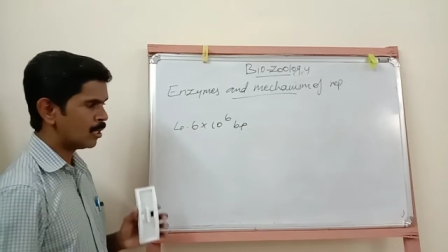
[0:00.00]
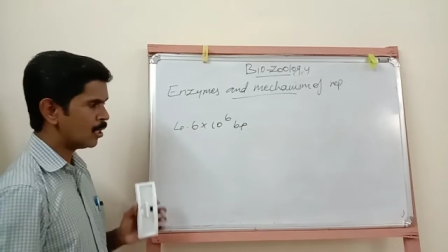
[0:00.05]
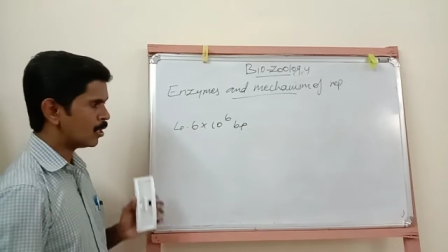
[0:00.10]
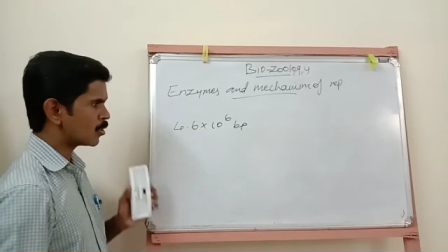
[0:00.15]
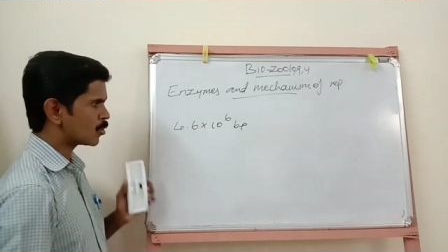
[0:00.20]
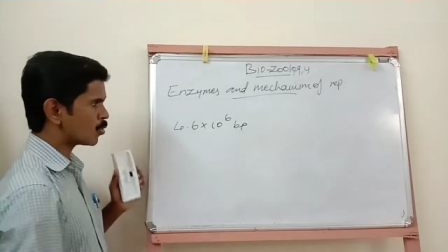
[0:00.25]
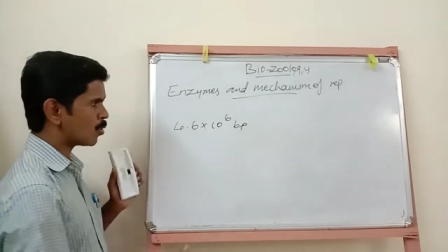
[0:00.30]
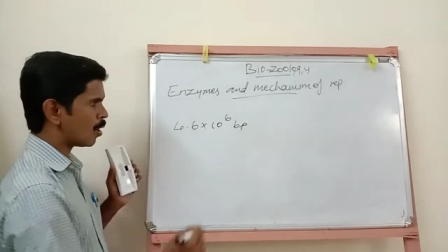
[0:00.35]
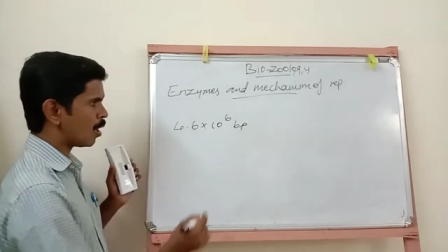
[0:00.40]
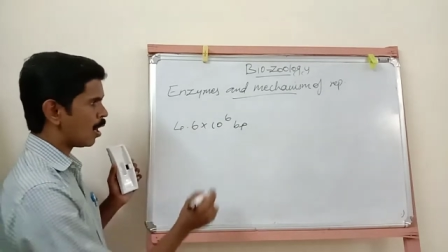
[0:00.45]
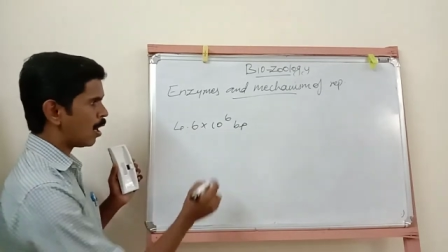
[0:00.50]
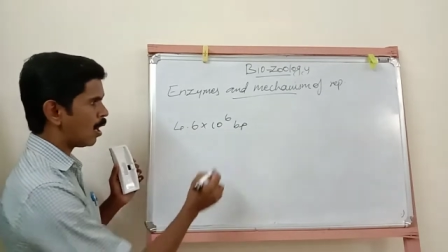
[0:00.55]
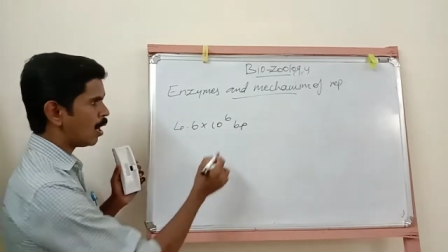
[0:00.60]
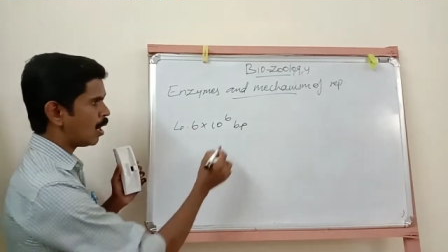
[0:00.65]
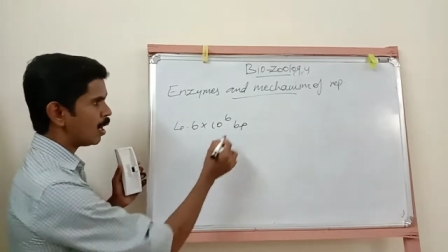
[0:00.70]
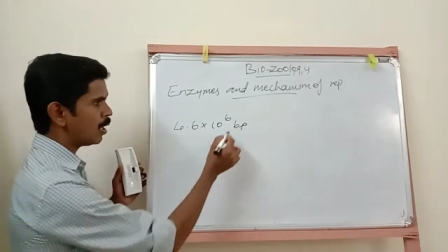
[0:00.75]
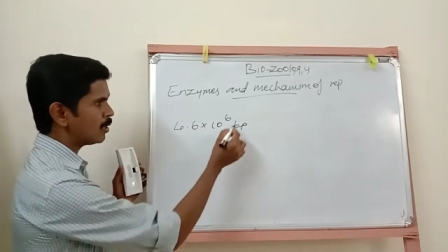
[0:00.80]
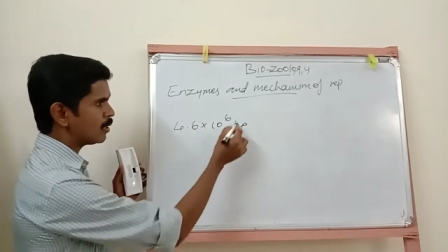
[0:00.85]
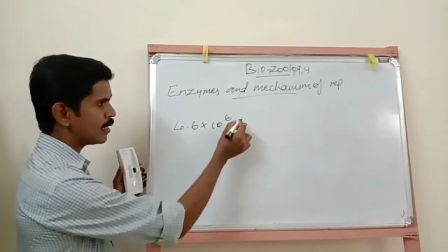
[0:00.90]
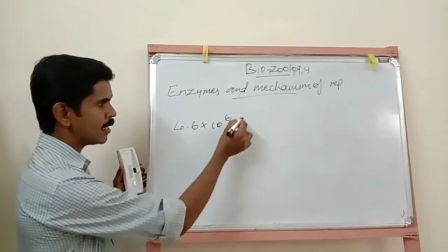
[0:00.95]
So
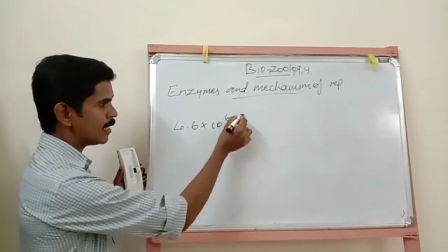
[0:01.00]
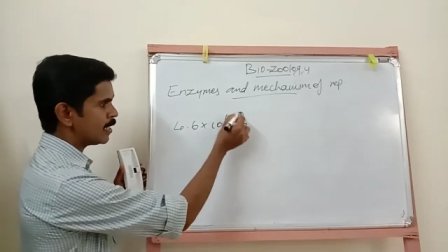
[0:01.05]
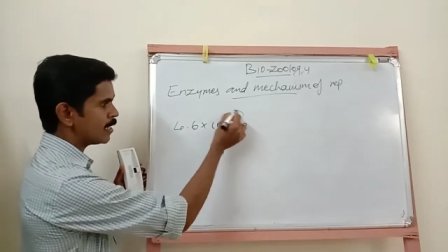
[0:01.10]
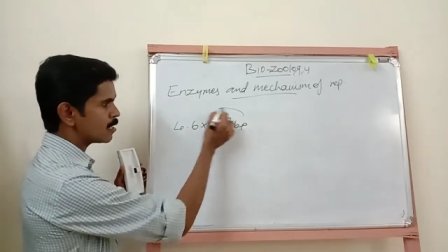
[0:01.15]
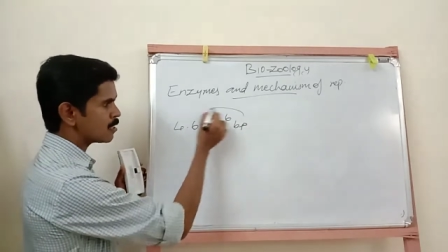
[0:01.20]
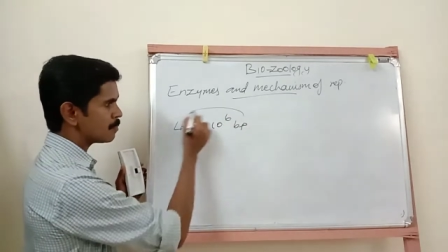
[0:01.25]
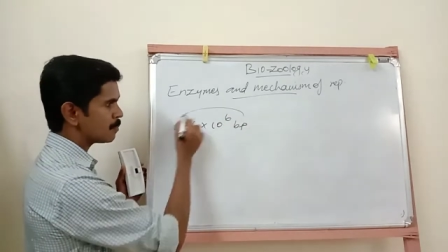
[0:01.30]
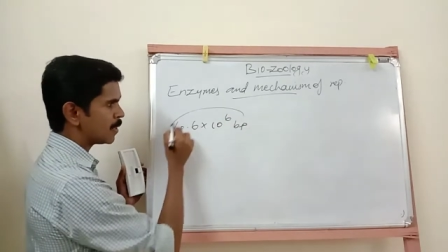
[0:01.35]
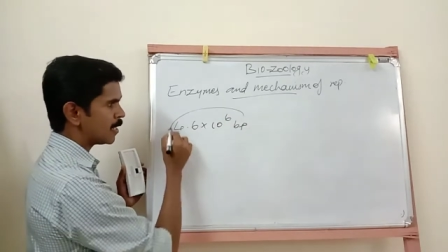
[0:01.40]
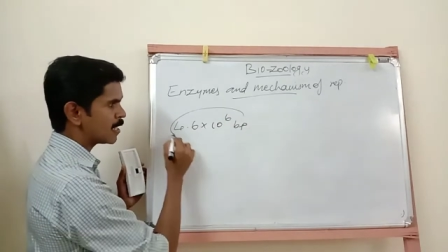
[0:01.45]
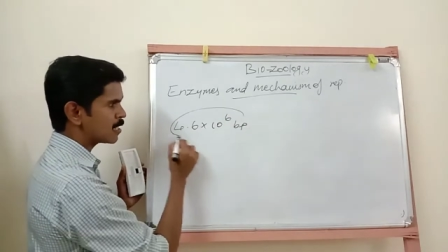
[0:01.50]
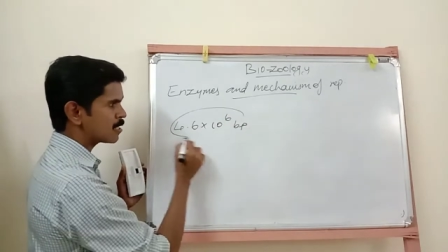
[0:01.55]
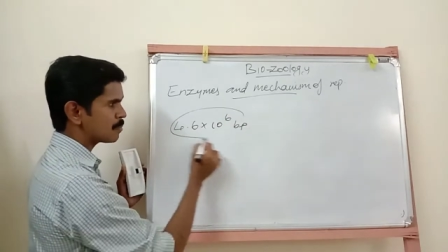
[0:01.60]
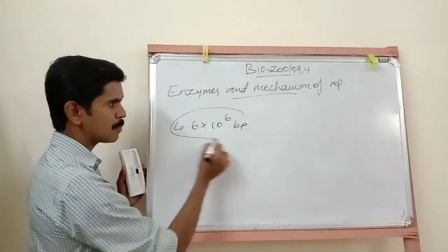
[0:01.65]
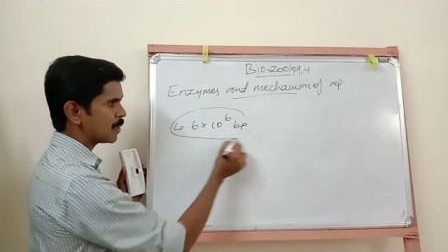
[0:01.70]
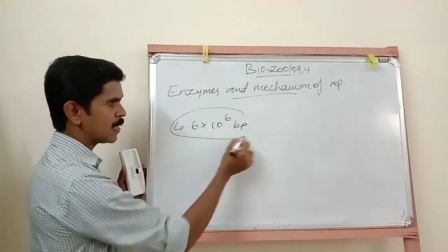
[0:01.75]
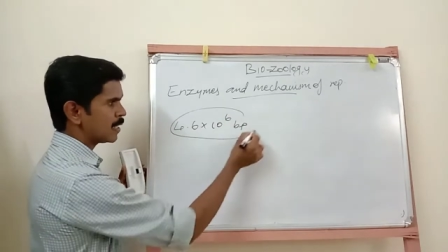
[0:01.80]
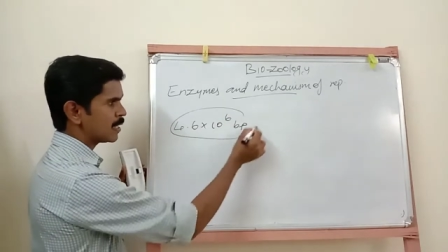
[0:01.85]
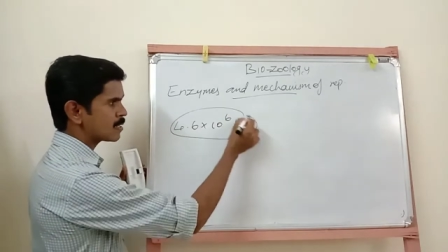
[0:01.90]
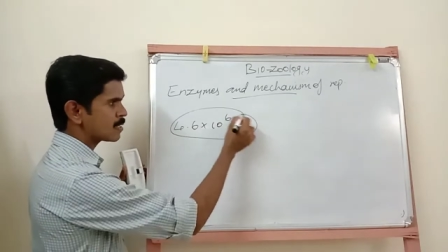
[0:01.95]
all these base
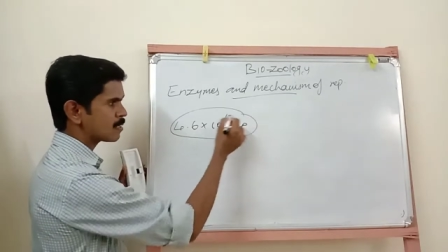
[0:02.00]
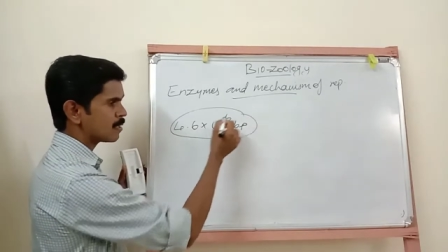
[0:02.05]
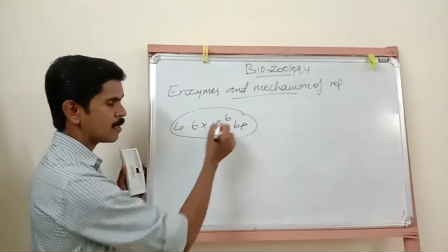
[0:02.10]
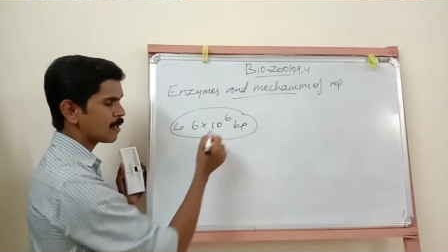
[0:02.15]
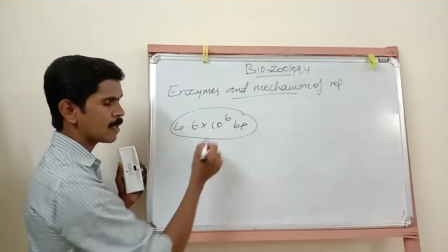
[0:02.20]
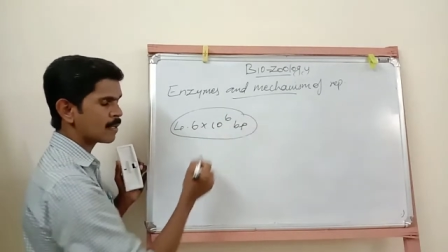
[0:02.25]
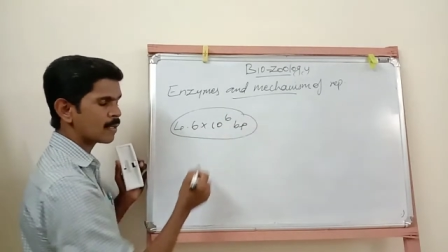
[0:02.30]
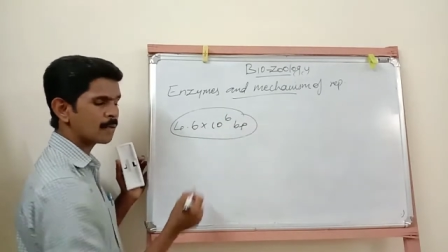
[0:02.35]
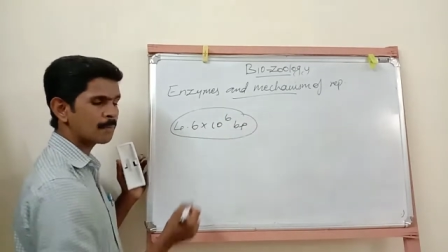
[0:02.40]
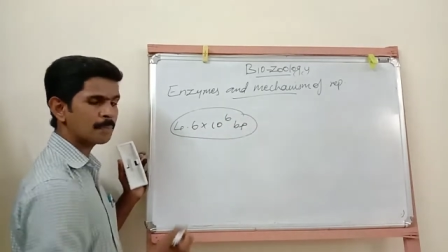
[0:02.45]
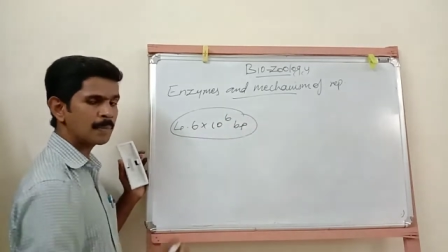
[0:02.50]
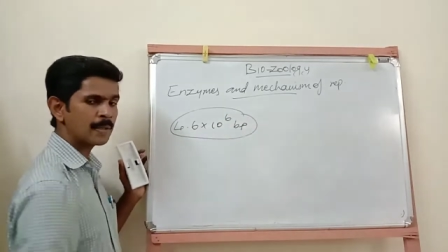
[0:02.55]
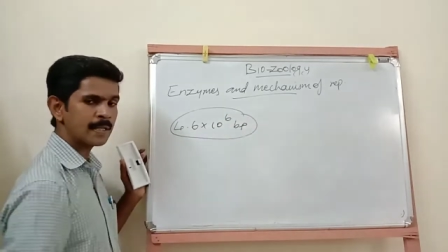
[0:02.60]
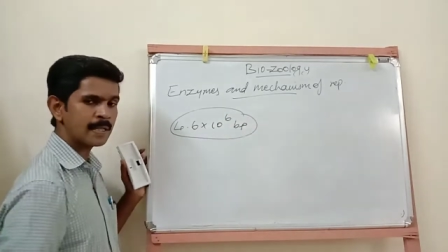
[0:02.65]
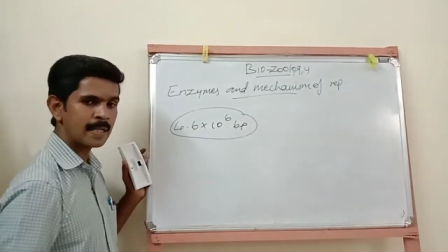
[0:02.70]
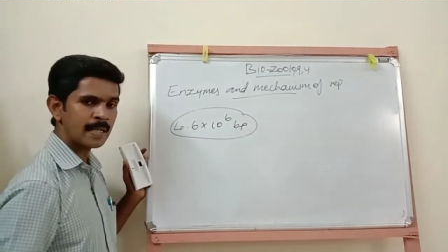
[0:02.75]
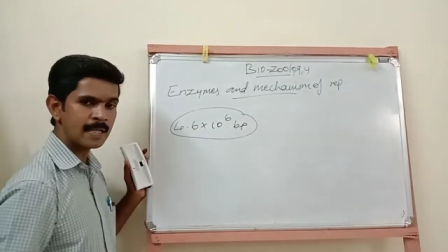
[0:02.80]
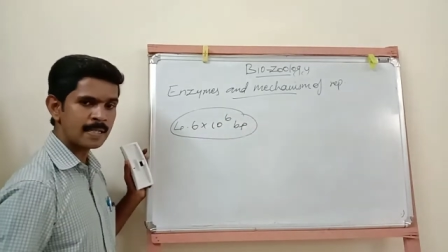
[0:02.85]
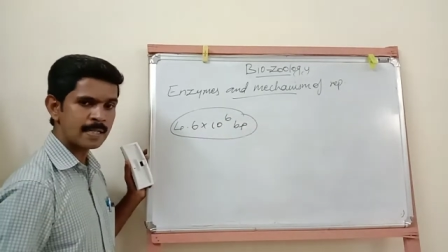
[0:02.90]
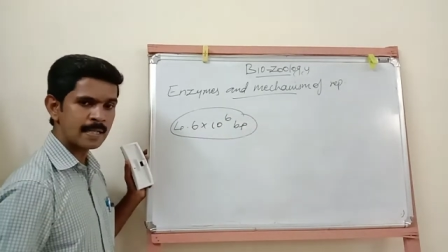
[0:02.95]
pairs are
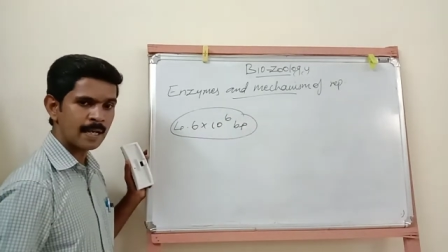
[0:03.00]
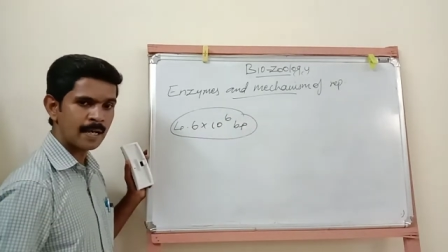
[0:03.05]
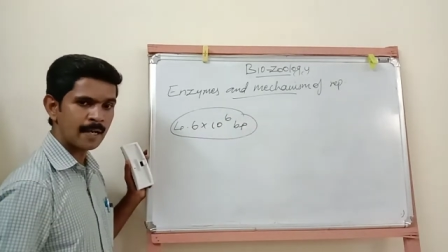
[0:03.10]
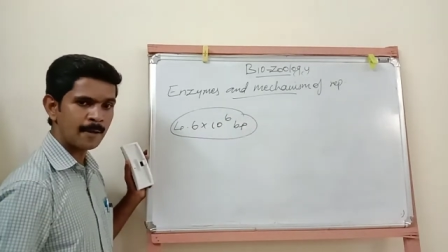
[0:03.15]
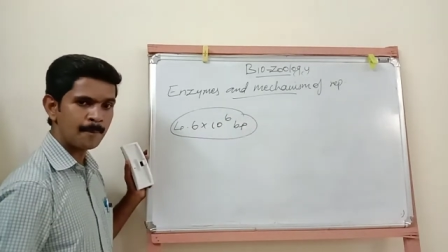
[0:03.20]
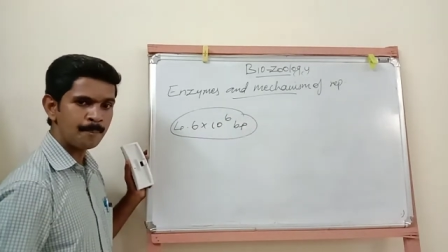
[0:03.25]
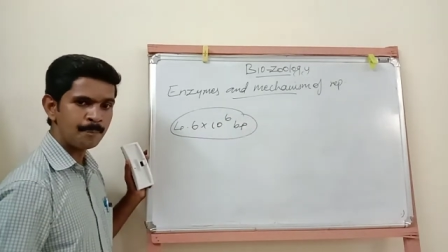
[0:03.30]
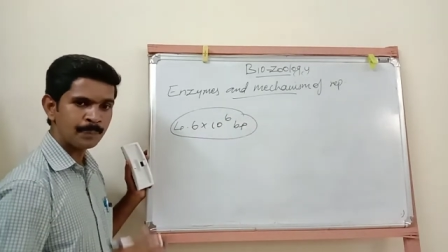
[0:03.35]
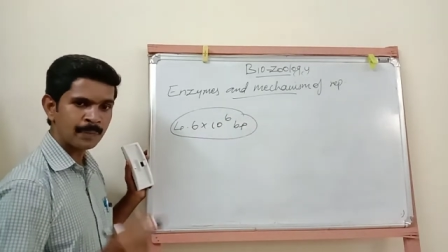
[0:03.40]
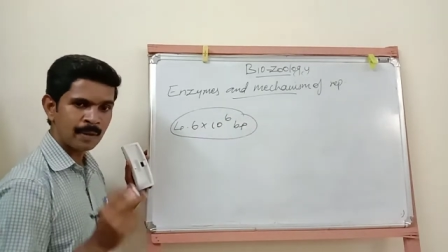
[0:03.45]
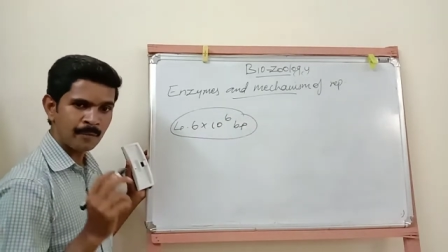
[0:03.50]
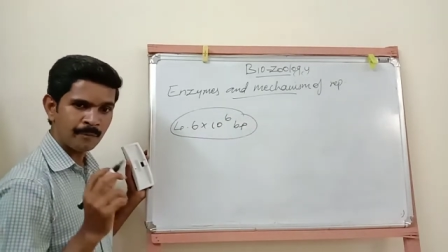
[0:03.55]
replicated